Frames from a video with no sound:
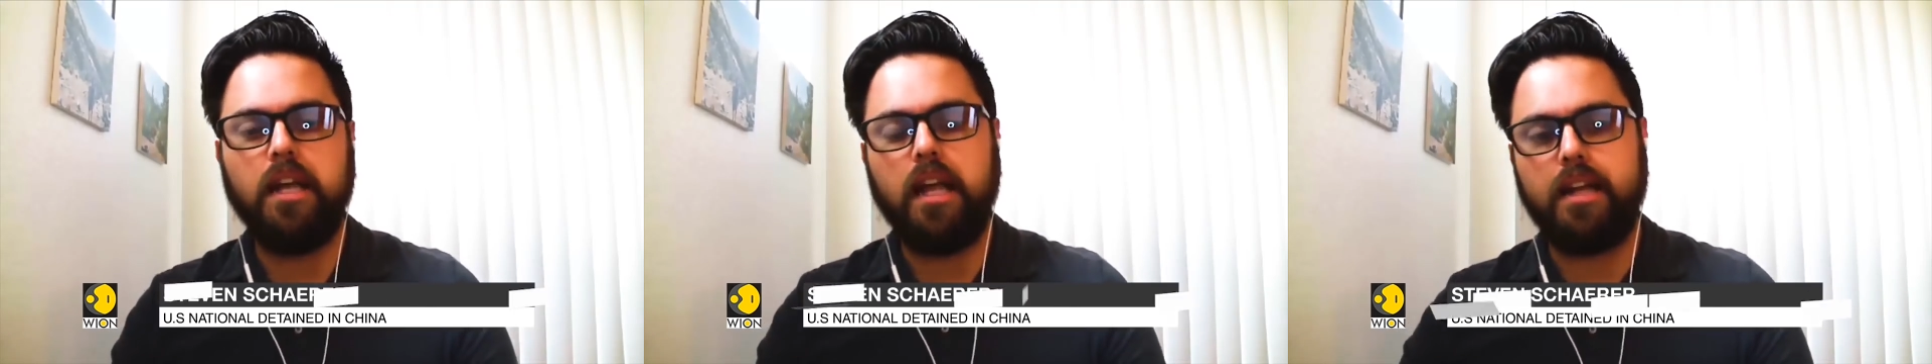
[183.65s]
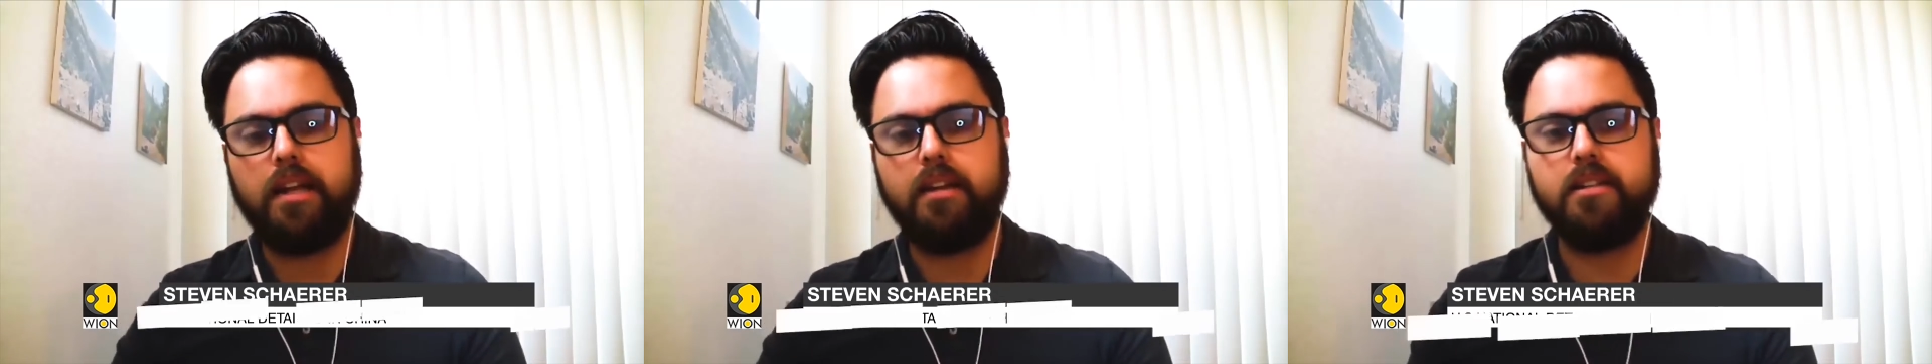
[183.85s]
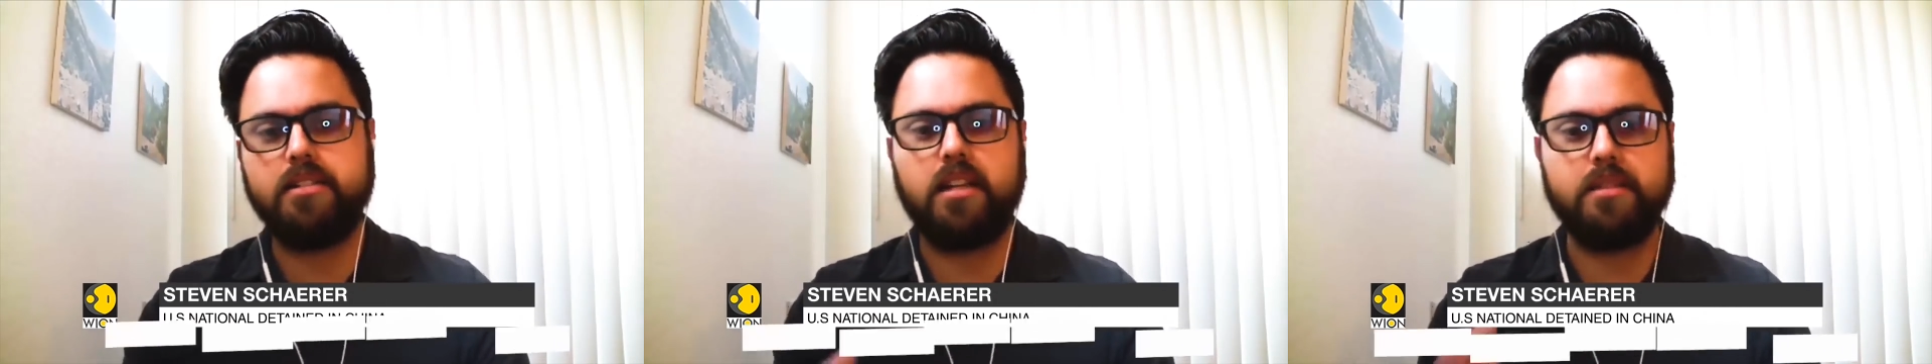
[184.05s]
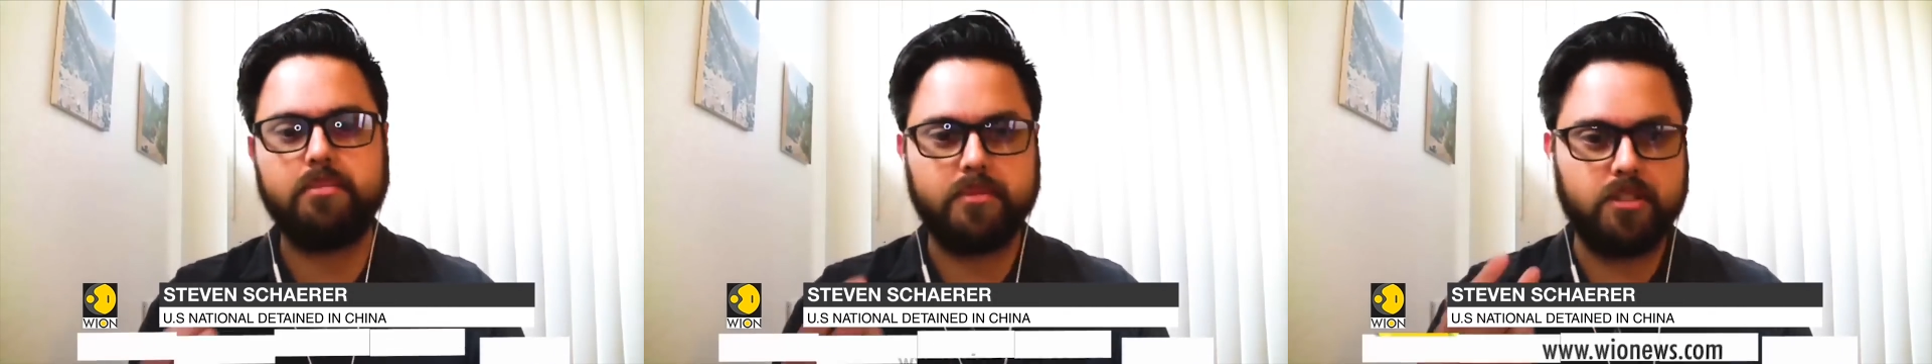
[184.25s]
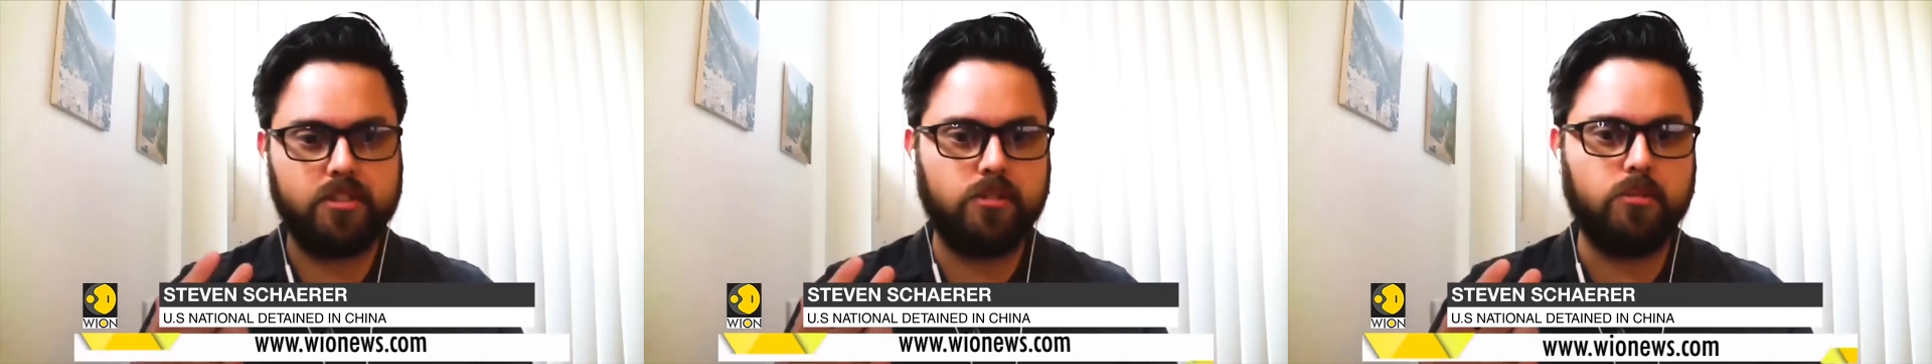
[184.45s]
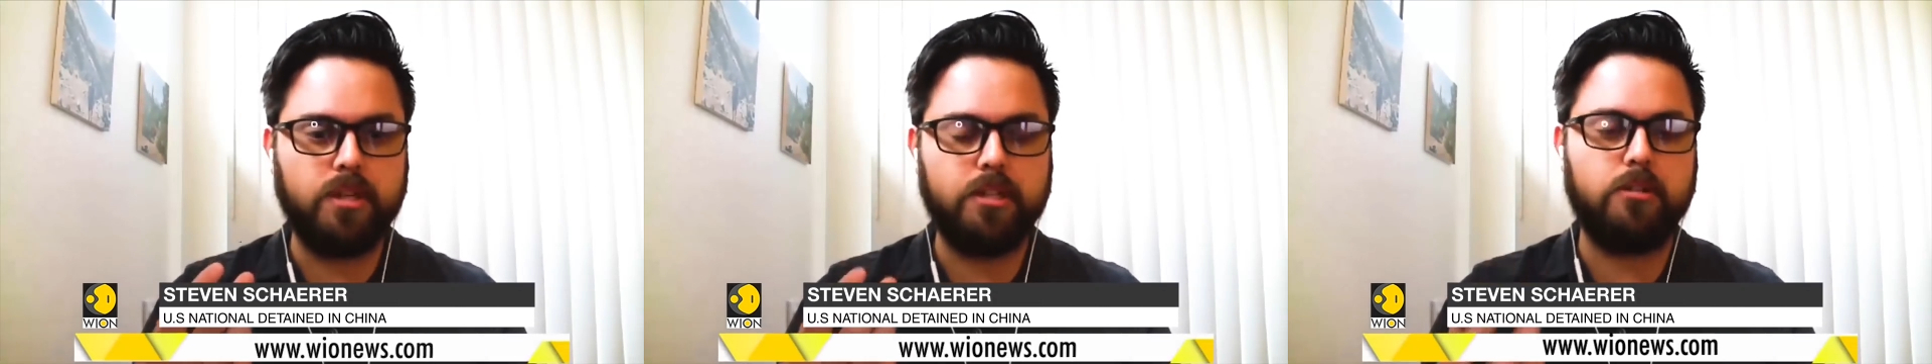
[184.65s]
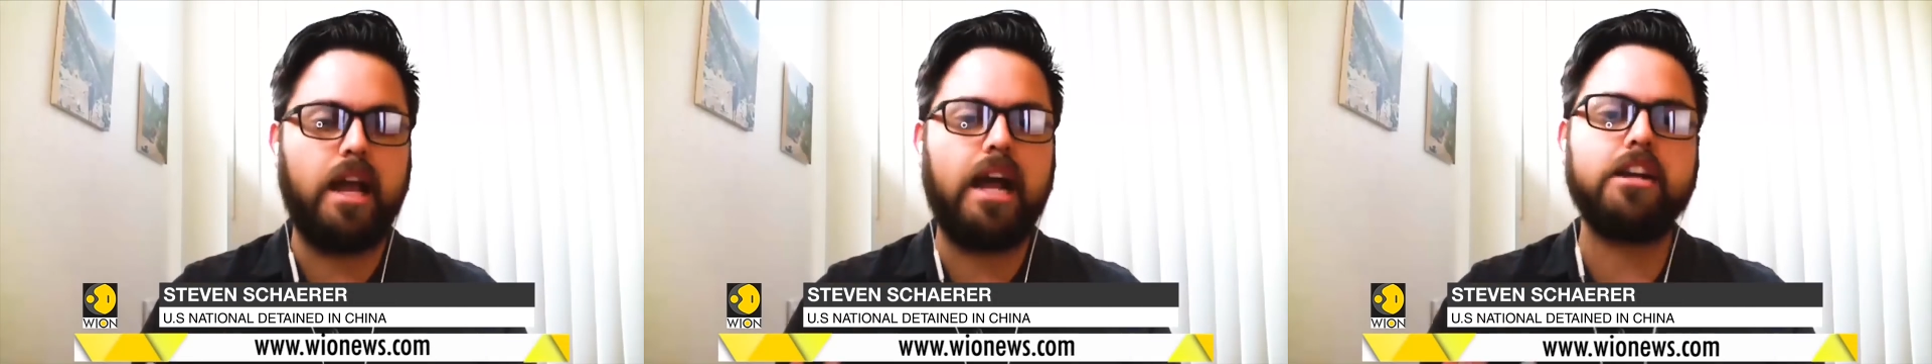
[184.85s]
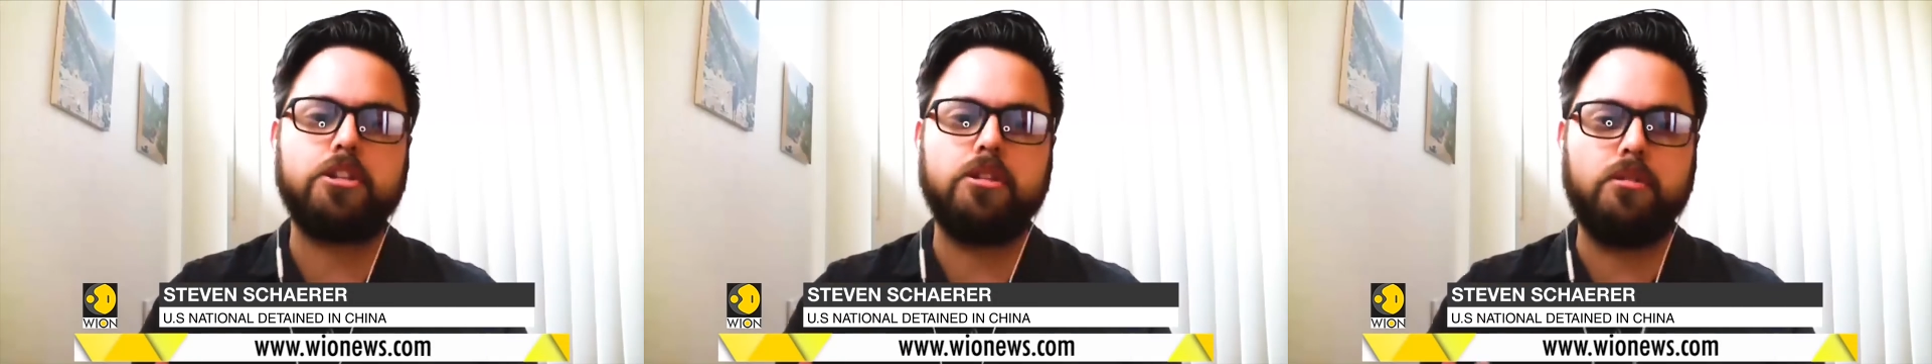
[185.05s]
and it is up to
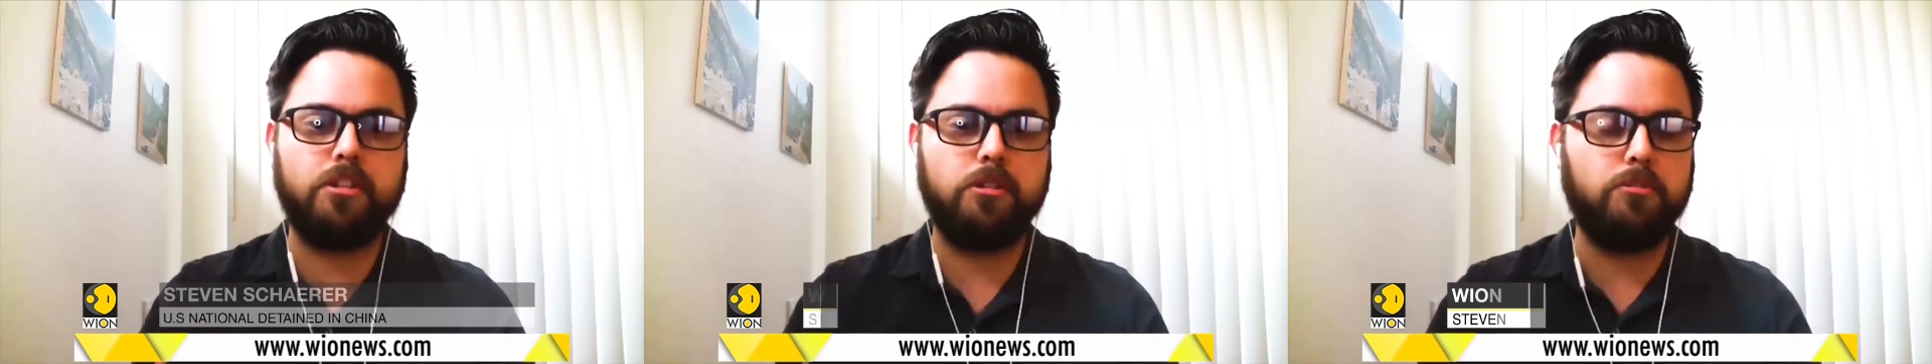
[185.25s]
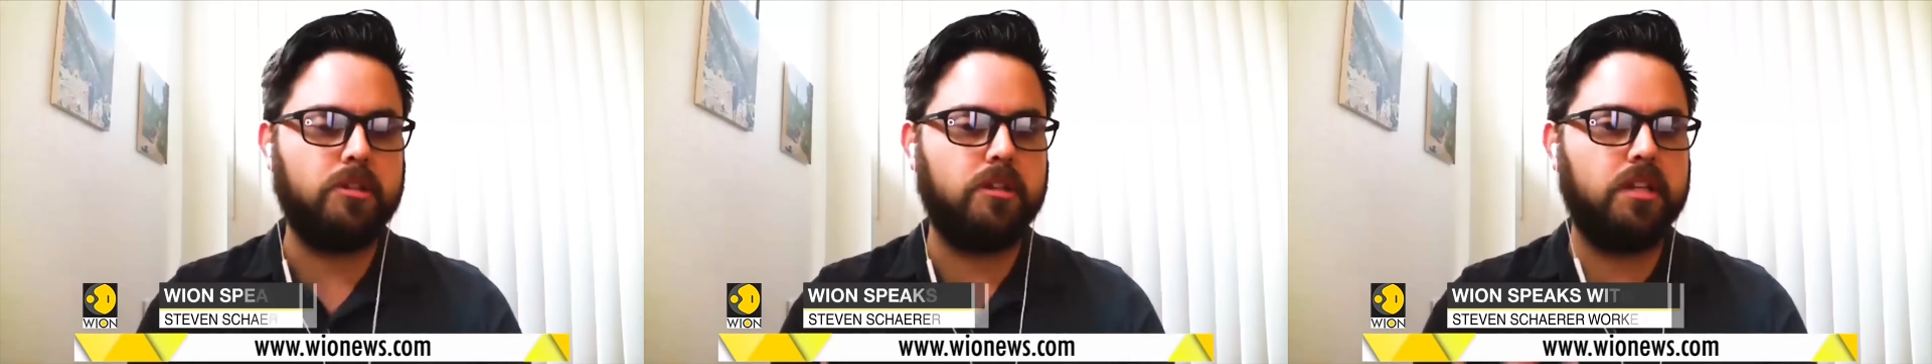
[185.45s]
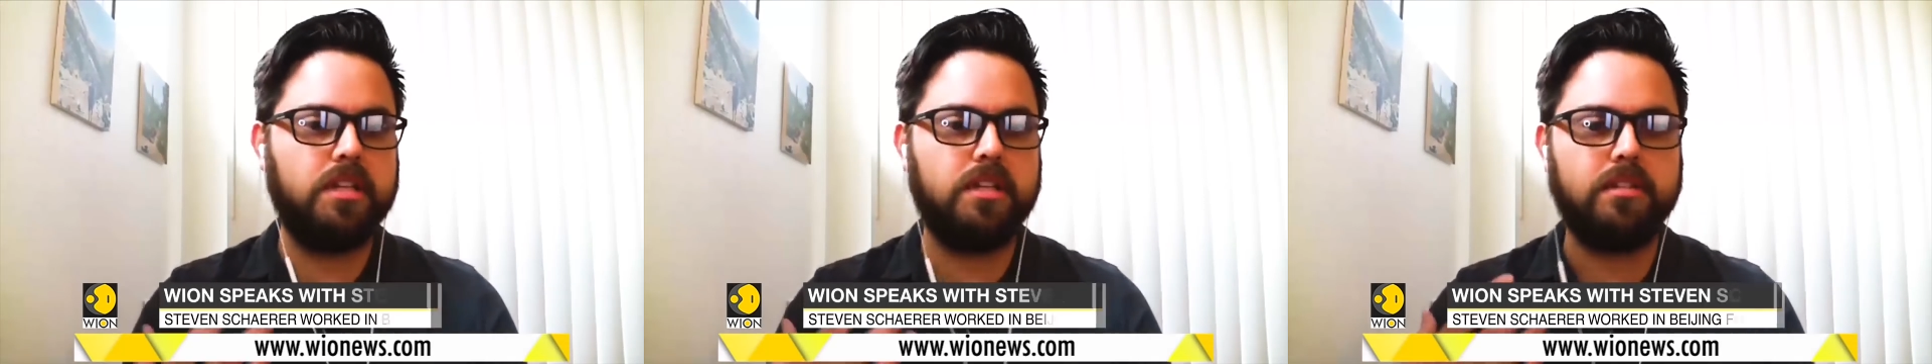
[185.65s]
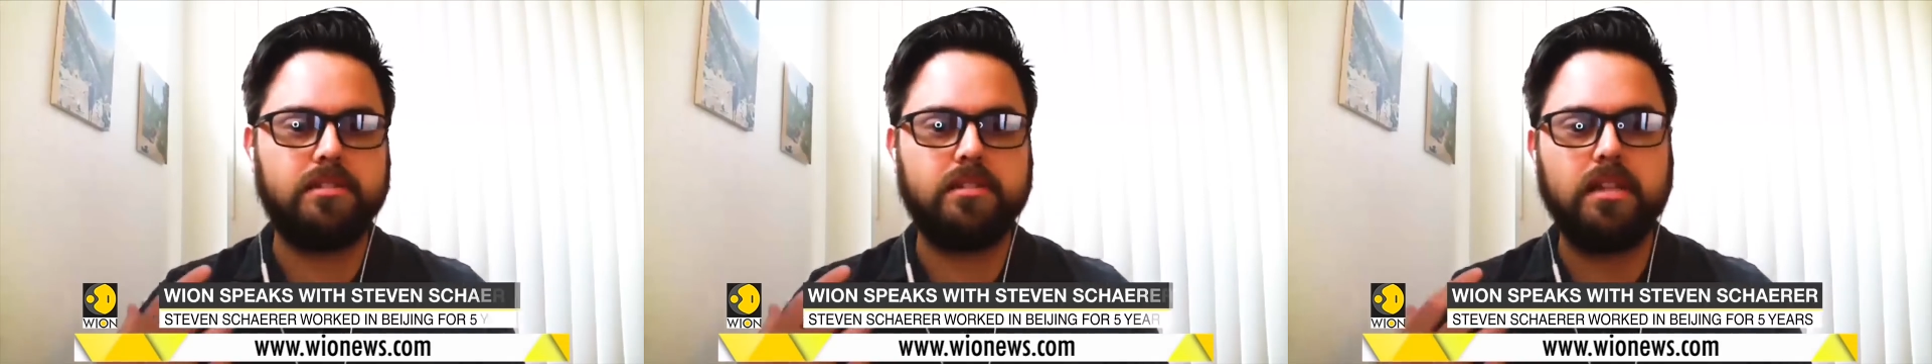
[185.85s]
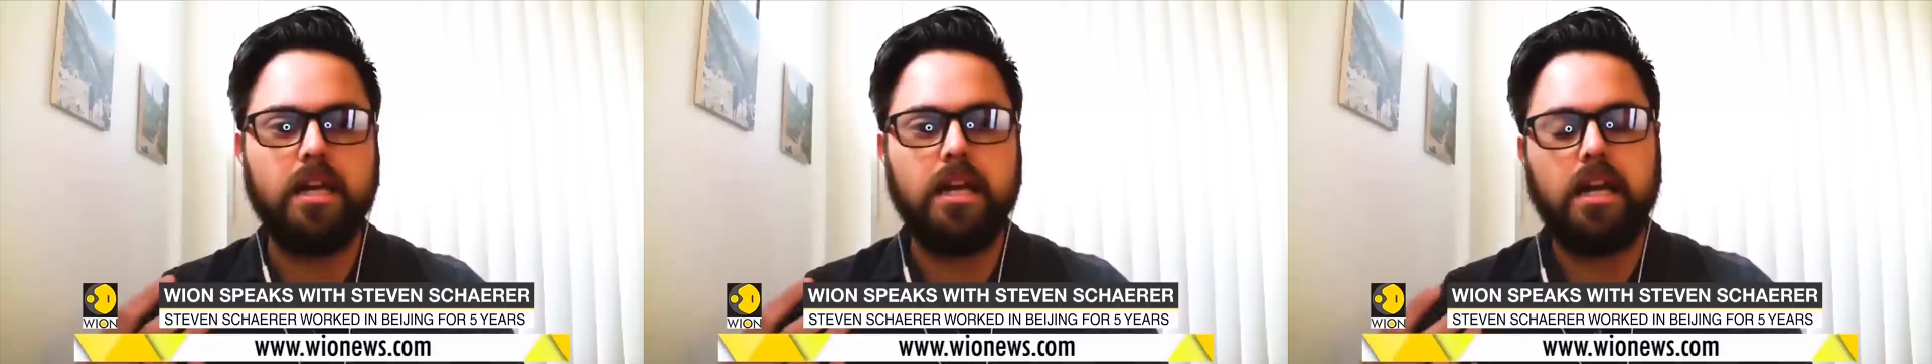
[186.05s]
international communities